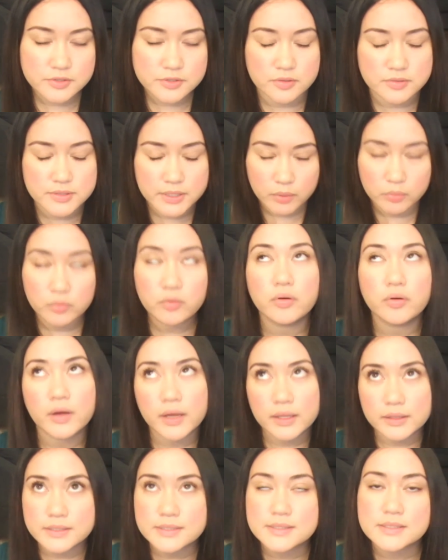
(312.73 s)
So I was like, ooh,
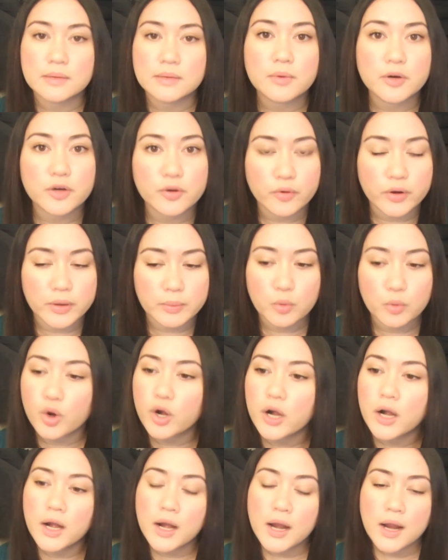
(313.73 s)
at least some are growing
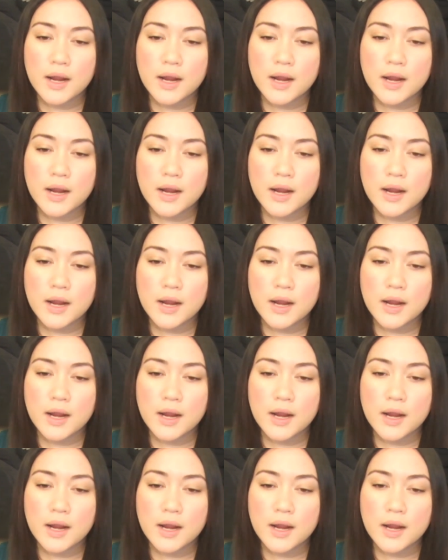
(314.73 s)
more.